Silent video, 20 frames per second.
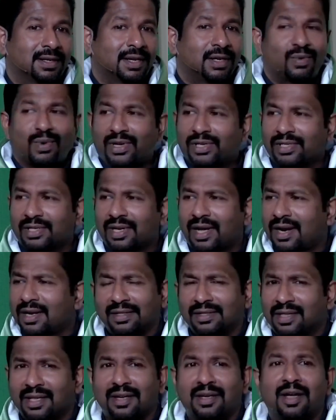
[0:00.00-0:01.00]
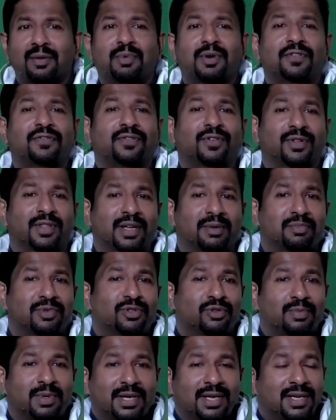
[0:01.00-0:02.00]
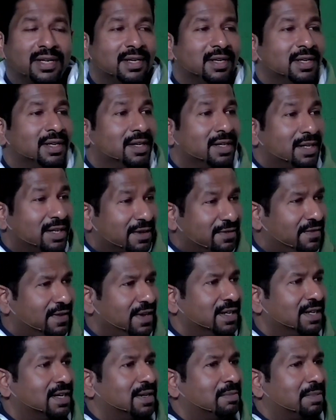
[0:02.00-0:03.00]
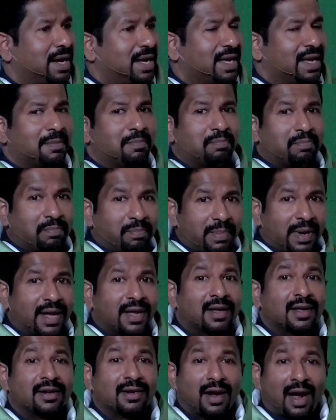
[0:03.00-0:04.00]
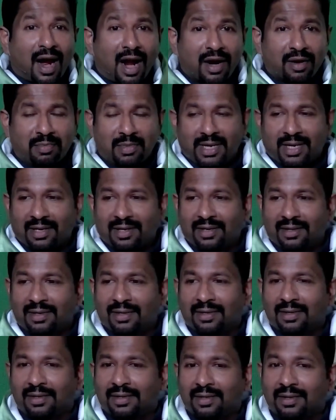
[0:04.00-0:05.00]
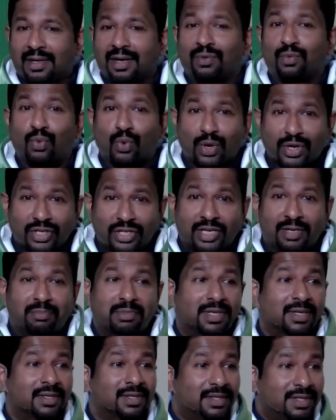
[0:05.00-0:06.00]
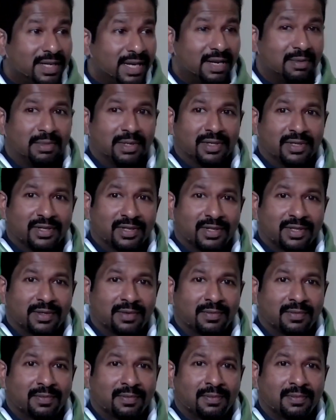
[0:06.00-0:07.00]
It was unthinkable for them to be defeated by a pagan army that worshipped demons.